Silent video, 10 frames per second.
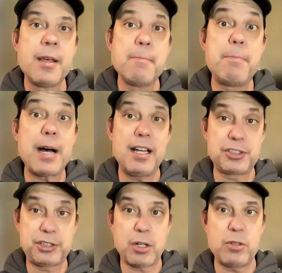but
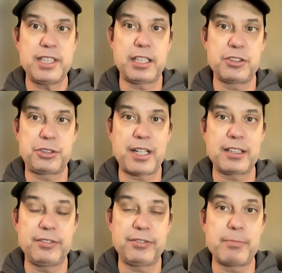so
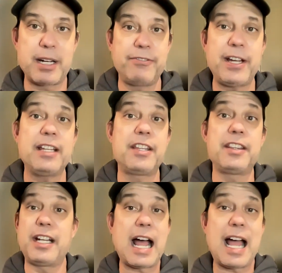deconstructed from my faith
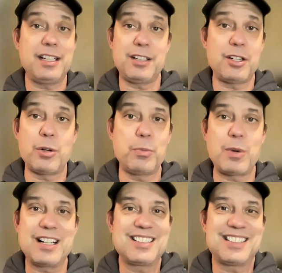that I didn't know
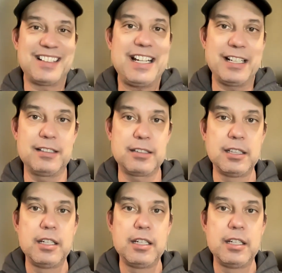where to land.